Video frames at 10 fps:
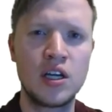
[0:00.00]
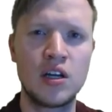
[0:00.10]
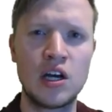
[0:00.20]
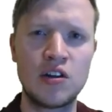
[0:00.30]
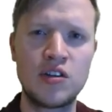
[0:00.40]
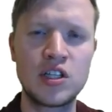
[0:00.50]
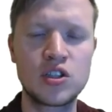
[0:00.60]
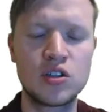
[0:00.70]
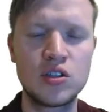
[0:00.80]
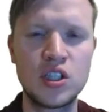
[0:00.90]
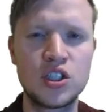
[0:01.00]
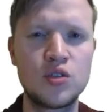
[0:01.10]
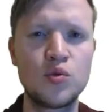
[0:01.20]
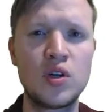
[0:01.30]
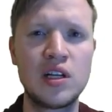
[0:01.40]
Now this
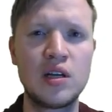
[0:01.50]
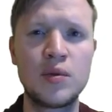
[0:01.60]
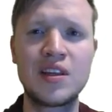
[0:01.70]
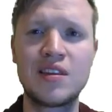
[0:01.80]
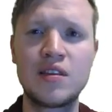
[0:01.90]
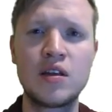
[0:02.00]
condition will limit